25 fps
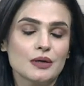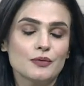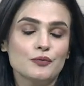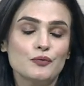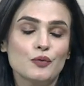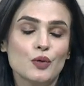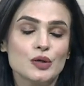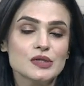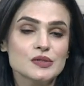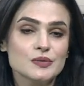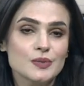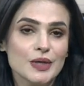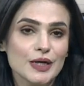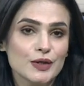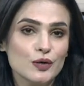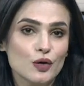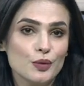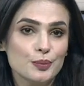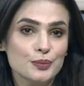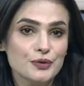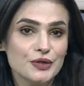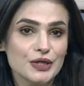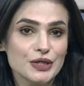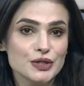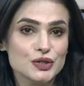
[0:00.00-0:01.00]
false flag
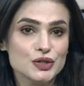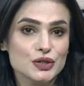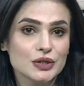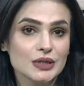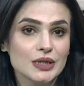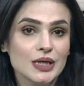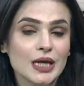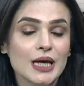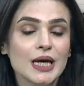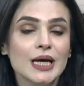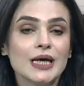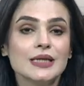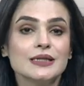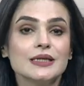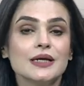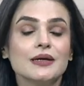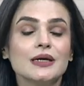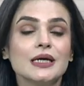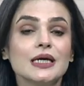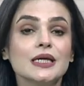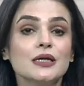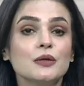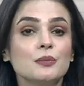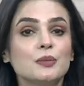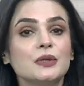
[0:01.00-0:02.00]
operation, their
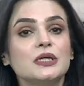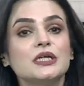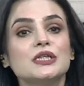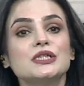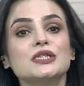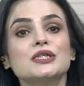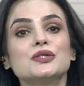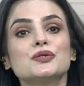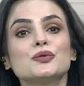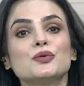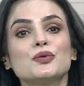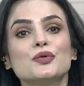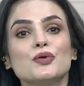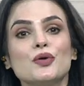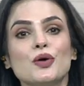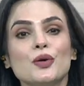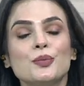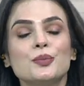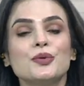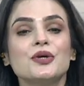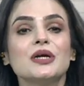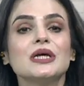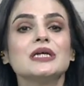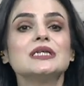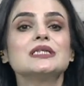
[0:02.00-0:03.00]
inability to corroborate
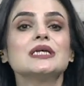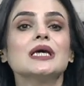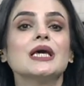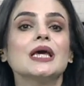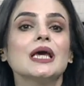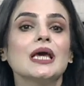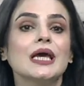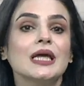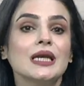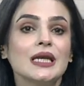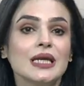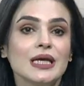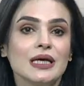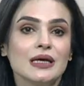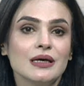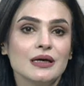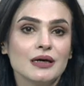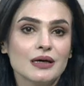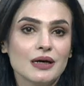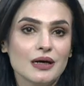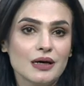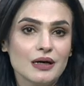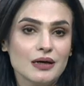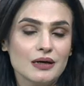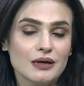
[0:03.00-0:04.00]
any
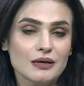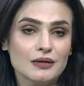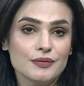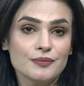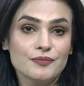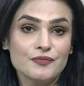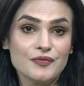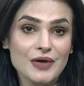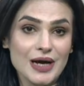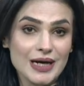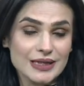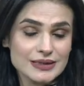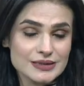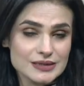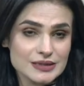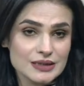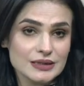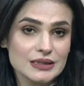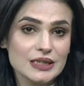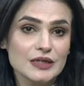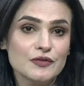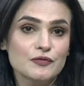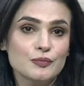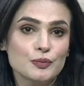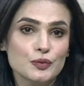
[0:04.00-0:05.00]
facts
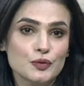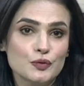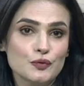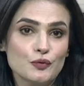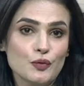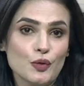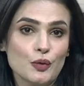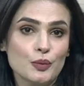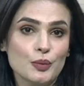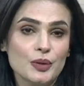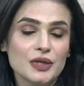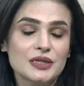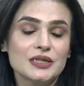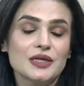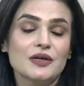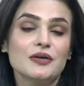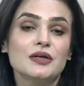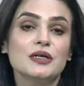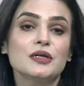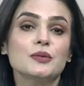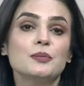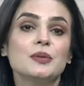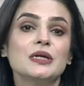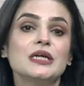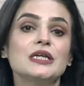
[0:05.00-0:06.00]
that they've put forward, their
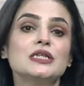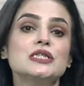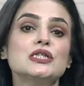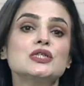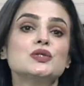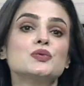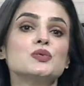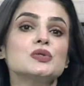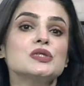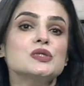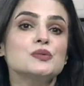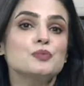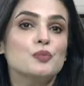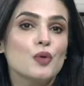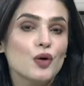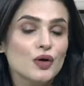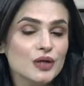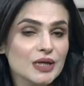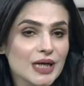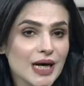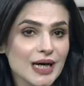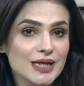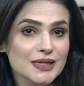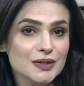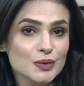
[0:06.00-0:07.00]
inability to
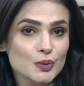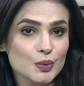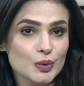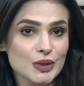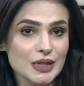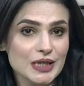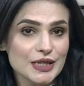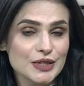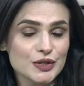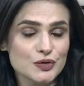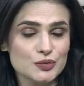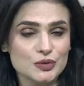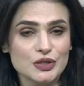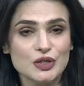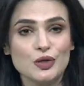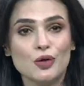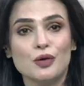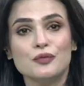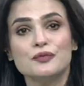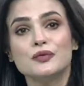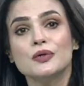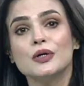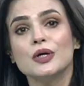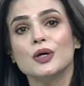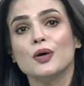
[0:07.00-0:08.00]
respond adequately to the
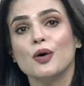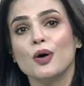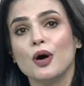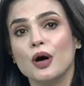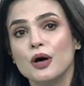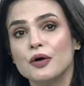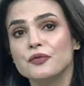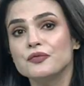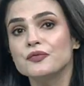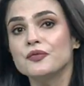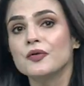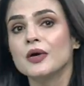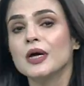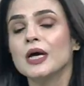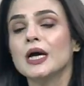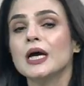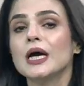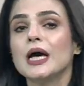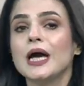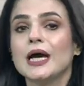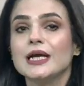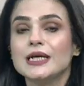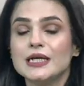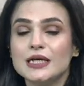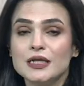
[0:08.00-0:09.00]
offer of
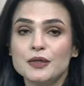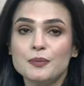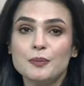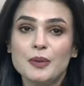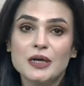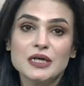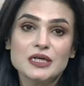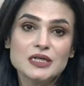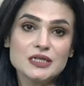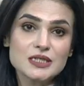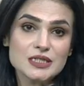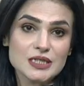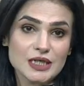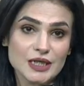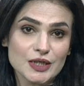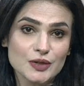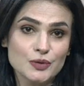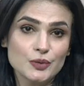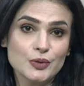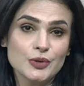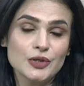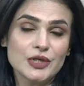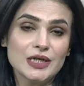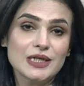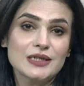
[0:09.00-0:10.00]
an independent
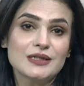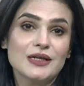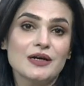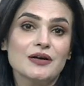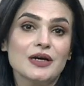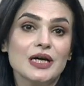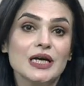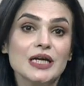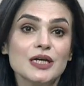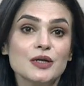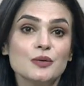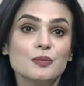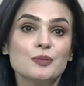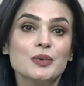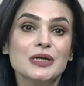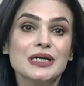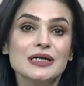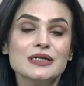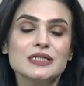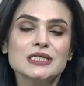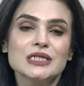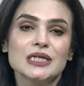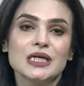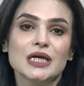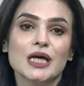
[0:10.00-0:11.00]
inquiry, their
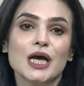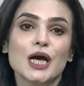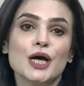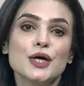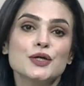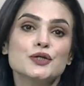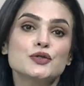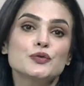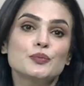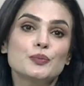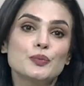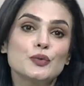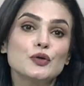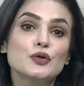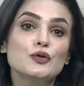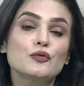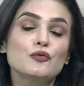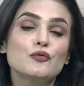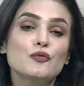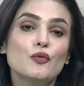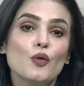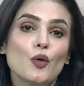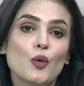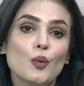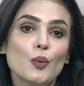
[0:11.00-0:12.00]
inability to put
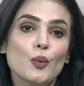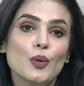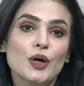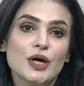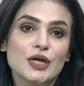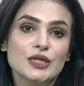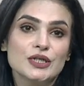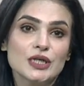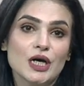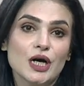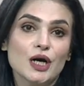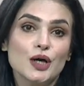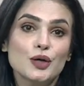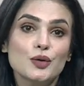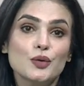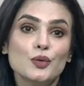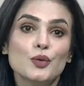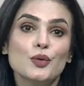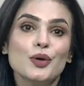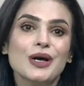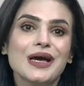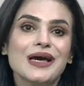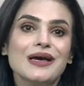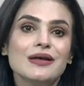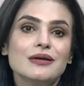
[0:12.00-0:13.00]
forward a
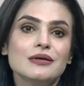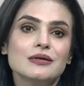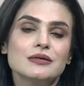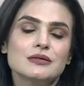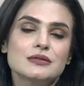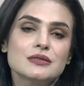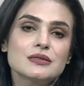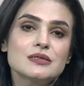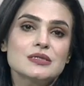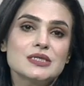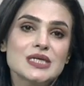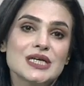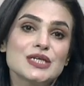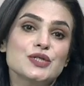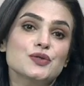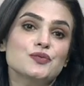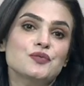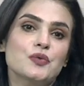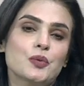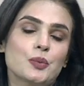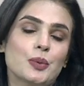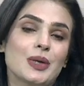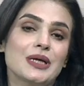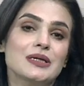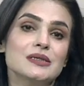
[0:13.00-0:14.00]
coherent set of
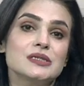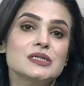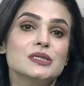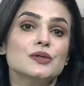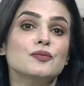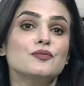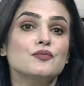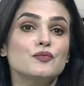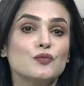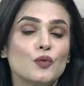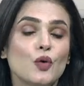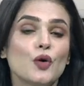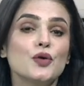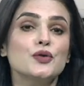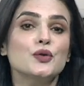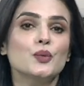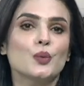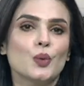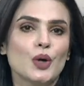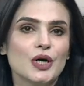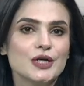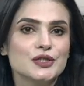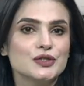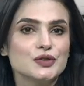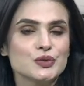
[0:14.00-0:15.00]
events for the
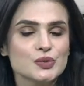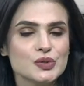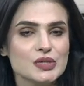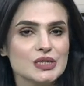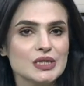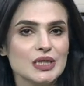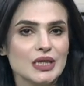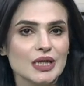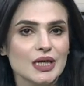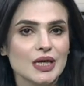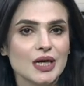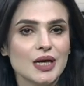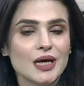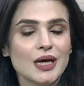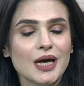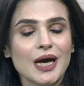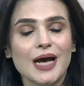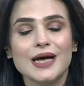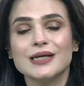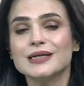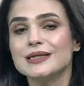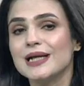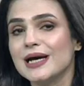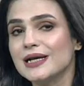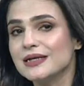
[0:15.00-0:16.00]
world to see.
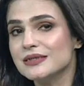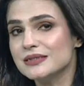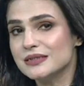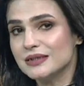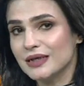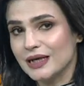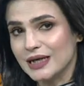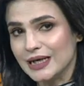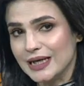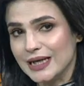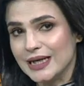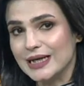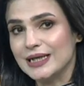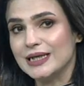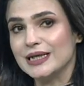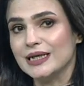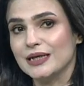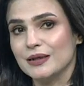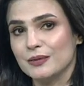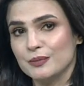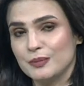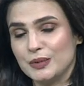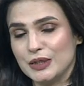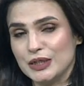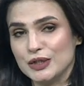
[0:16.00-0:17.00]
And that is
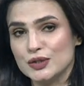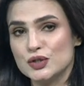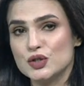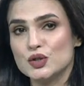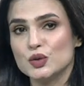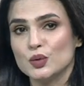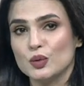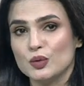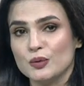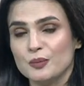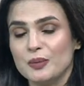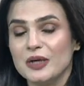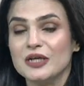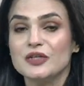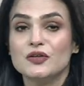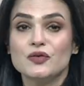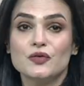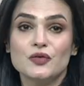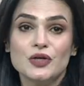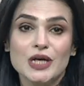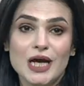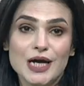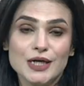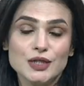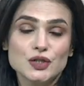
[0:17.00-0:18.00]
clearly being shown by the
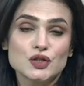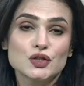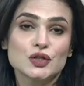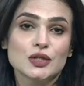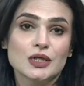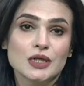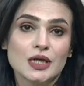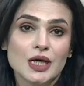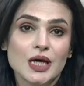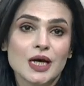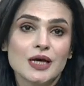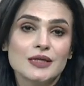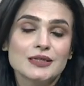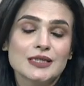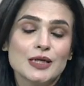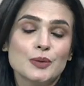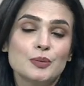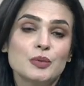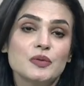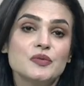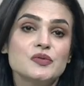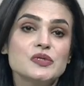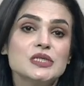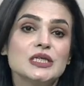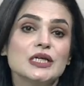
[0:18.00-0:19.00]
reaction that
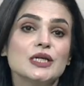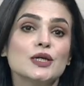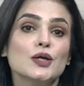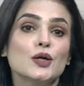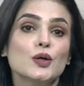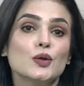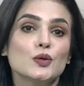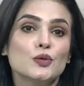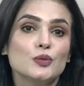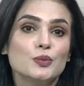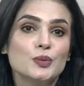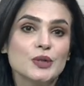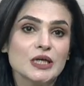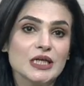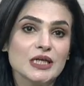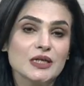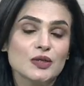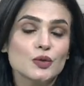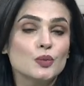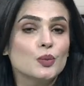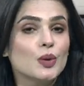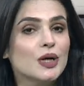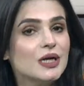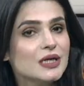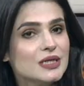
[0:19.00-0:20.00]
we've seen globally.
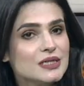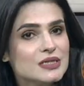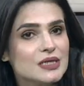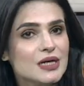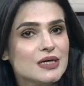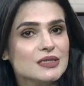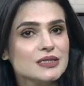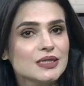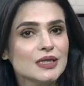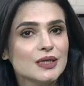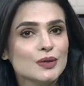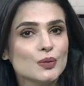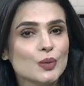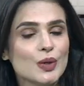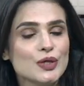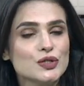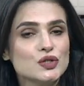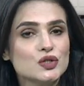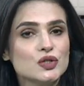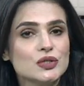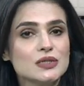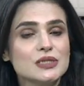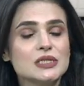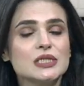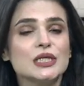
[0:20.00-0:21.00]
The world is asking
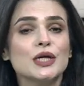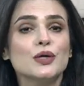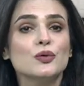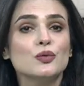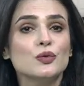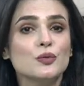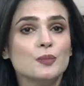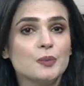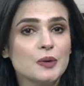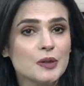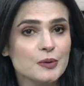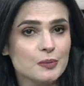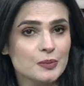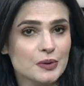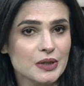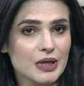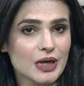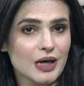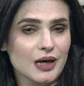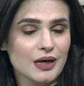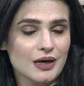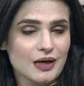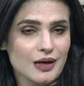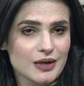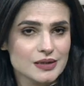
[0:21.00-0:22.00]
questions, their own people
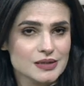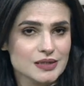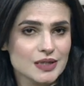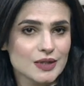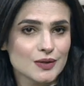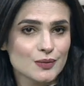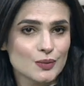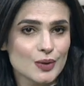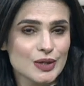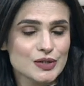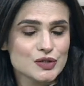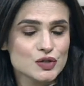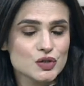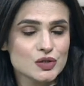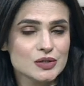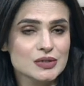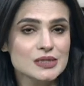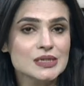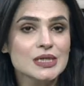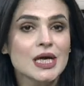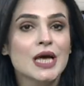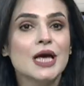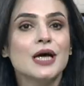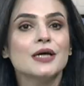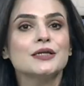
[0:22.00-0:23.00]
are asking
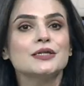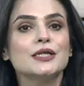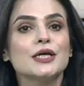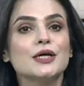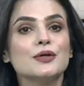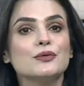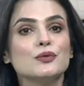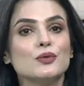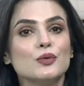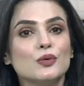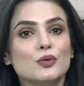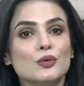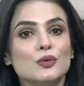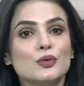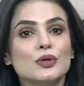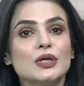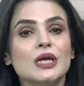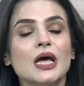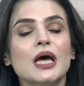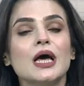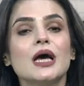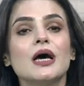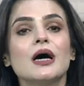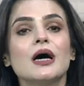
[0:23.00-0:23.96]
questions, their own